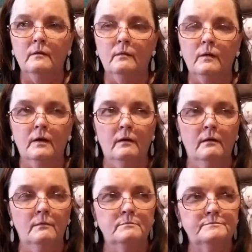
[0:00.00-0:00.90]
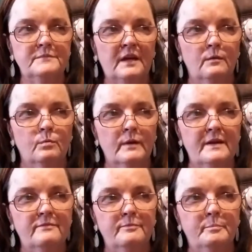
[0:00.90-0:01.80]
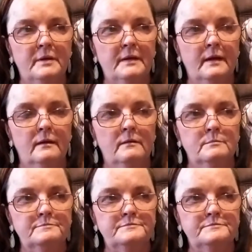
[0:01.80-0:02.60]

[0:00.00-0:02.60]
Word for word: or um, not a reef, but um,